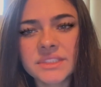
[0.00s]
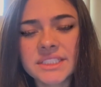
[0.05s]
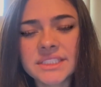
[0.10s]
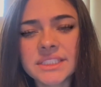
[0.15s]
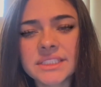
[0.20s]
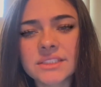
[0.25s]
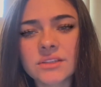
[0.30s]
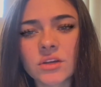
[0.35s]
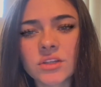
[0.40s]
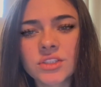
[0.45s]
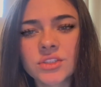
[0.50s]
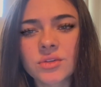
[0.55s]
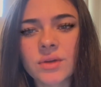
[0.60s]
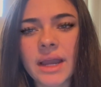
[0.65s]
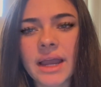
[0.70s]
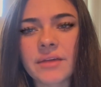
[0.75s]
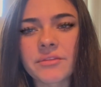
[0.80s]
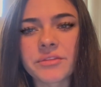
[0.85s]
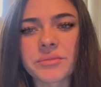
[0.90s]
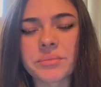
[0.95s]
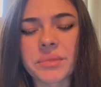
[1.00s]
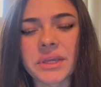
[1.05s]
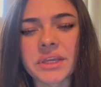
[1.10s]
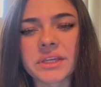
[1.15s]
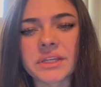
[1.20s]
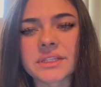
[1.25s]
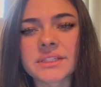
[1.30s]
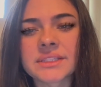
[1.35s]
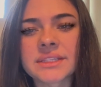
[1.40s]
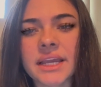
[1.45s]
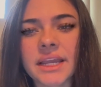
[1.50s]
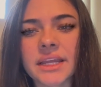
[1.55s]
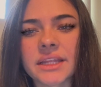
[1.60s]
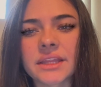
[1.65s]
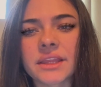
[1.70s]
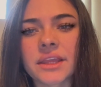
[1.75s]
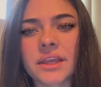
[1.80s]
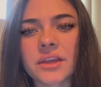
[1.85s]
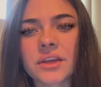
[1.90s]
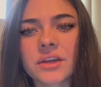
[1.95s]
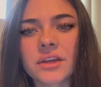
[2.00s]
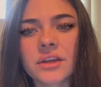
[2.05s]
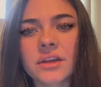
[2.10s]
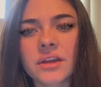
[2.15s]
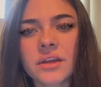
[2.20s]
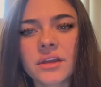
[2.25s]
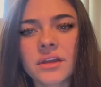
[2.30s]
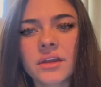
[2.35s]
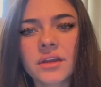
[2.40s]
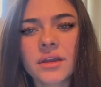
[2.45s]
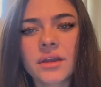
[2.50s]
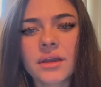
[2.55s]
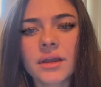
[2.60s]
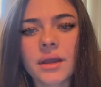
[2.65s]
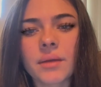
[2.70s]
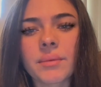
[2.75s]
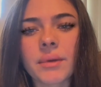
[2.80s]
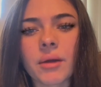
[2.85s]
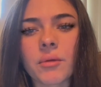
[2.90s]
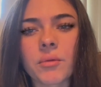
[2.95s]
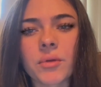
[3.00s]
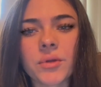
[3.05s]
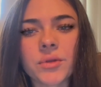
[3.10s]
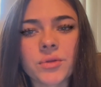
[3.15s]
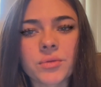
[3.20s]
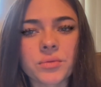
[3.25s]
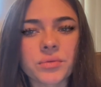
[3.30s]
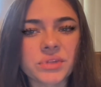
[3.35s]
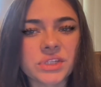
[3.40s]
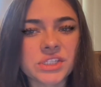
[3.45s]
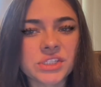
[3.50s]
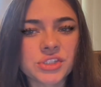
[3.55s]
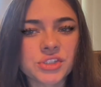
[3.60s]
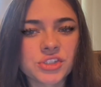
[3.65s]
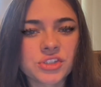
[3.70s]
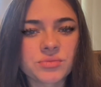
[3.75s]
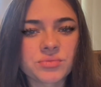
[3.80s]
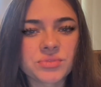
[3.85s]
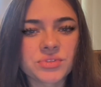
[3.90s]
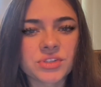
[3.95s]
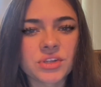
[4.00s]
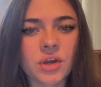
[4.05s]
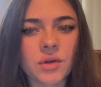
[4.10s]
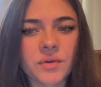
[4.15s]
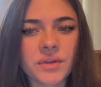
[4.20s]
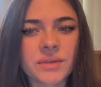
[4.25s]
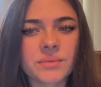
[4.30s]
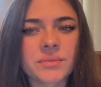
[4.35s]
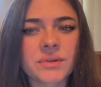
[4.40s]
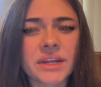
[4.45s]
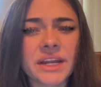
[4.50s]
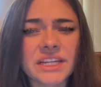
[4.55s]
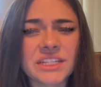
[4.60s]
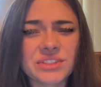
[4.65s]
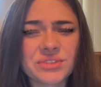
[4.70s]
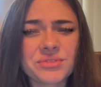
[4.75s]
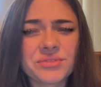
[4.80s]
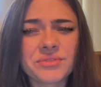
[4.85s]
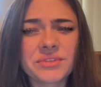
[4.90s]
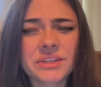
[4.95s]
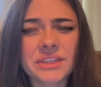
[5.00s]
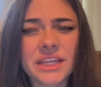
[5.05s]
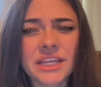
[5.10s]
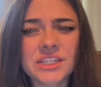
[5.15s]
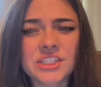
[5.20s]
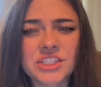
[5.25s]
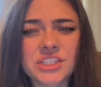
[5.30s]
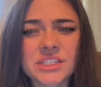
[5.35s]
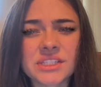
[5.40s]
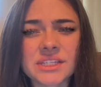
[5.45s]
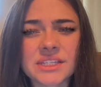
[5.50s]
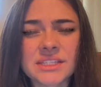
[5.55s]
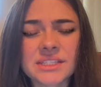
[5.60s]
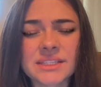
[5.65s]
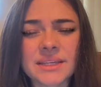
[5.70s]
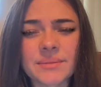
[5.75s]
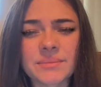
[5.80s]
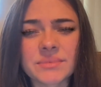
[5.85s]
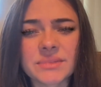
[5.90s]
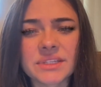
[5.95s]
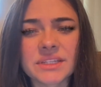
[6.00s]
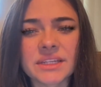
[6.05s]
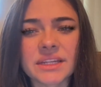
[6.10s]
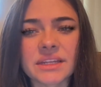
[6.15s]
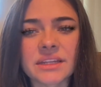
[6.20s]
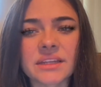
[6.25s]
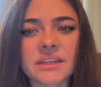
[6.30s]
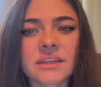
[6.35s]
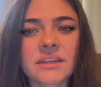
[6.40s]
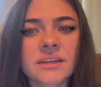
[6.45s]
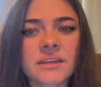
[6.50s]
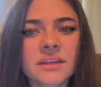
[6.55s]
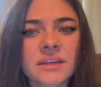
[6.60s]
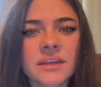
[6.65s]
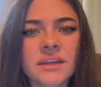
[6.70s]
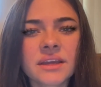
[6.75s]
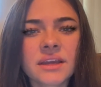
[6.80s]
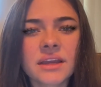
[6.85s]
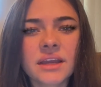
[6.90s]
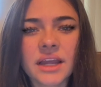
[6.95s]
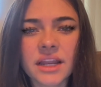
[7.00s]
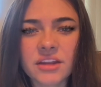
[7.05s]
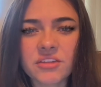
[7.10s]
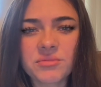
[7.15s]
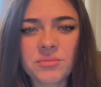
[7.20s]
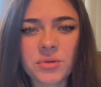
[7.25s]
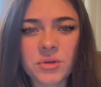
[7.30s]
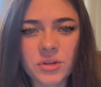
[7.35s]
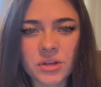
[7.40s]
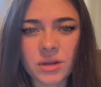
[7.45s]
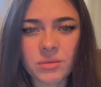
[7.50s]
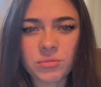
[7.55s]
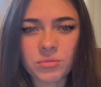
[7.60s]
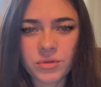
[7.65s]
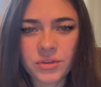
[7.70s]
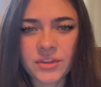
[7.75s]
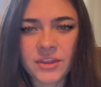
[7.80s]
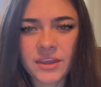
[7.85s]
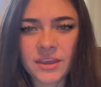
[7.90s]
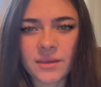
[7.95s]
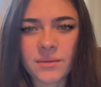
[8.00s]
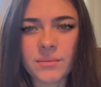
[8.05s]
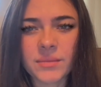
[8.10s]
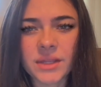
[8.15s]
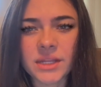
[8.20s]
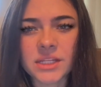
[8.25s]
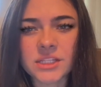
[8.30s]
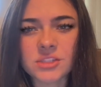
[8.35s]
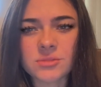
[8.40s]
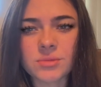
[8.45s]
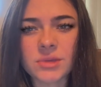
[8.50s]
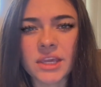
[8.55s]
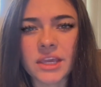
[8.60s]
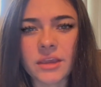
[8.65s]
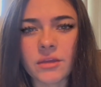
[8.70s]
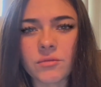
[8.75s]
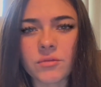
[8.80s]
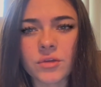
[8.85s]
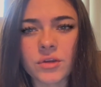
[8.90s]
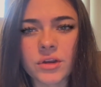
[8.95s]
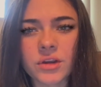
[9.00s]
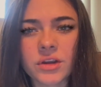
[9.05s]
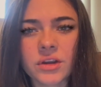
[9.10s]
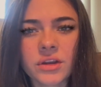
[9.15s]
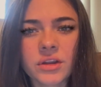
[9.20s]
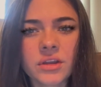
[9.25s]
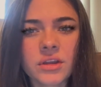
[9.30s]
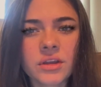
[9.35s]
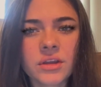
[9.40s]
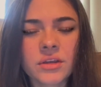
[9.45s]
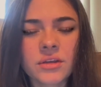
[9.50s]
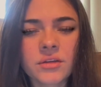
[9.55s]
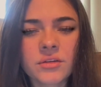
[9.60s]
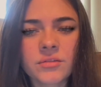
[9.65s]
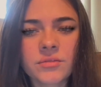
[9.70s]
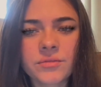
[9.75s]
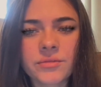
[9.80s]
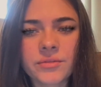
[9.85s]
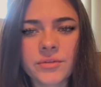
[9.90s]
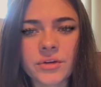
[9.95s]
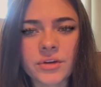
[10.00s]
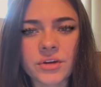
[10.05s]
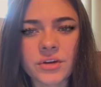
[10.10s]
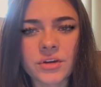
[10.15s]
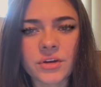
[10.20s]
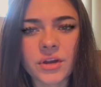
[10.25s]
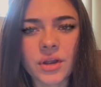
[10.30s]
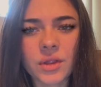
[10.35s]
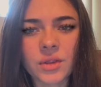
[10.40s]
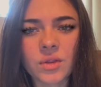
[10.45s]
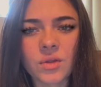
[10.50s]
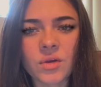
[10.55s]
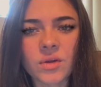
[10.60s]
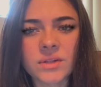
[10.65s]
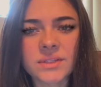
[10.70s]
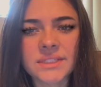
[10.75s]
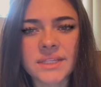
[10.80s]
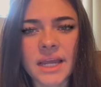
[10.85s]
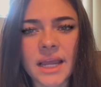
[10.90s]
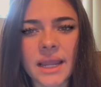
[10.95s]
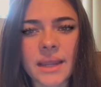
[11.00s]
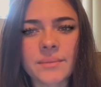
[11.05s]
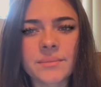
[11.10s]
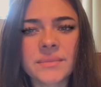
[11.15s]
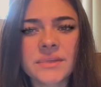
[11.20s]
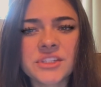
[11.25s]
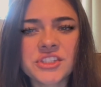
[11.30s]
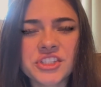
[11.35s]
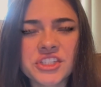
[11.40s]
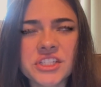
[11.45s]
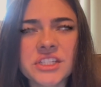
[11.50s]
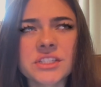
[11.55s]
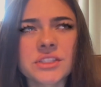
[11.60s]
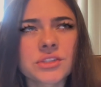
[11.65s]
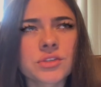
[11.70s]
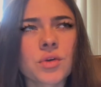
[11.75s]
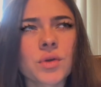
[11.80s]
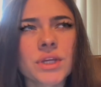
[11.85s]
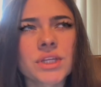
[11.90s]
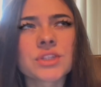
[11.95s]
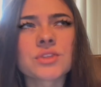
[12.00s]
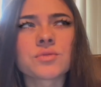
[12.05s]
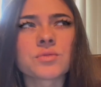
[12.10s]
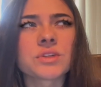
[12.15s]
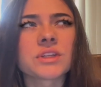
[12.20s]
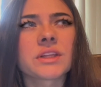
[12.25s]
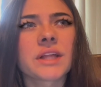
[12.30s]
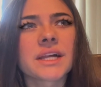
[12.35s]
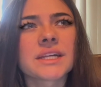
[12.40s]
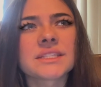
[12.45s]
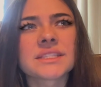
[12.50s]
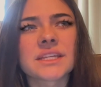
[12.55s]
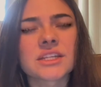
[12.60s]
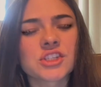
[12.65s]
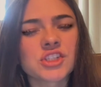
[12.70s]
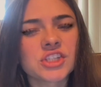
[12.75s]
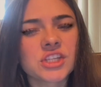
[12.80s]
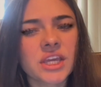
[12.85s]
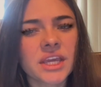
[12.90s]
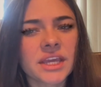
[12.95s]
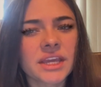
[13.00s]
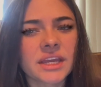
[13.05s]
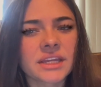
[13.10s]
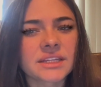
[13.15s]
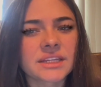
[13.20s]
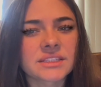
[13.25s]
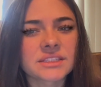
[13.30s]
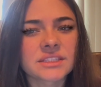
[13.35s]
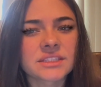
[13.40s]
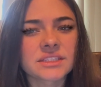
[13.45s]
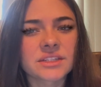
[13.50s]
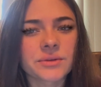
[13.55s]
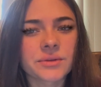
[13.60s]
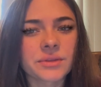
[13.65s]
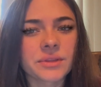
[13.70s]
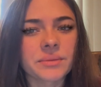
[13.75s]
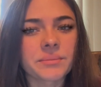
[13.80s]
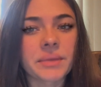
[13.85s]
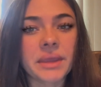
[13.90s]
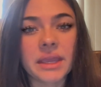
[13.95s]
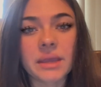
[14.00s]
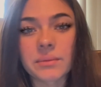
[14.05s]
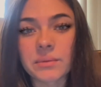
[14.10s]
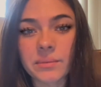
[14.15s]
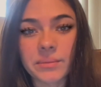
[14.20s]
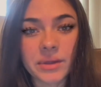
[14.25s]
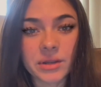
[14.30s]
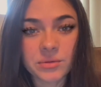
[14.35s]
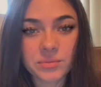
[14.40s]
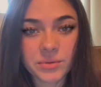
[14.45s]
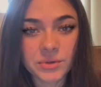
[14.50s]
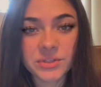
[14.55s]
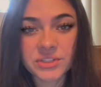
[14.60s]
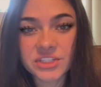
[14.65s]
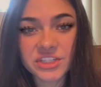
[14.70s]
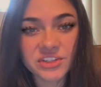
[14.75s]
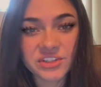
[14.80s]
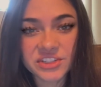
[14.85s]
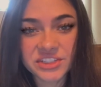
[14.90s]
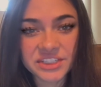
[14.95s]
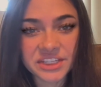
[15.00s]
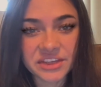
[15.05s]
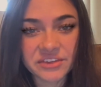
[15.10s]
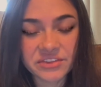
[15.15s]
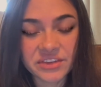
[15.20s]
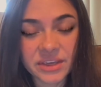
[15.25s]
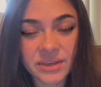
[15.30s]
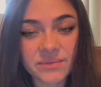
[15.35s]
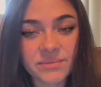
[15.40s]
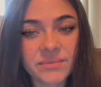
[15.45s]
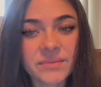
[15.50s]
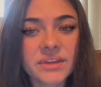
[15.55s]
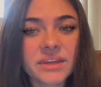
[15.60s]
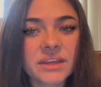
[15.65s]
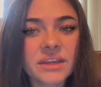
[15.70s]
is also having Megan second think about where the relationship is going. But I do feel like she's accepted and kind of put up with him and his behavior for a long time. She is going to realize that she can't necessarily make him a better person or save him,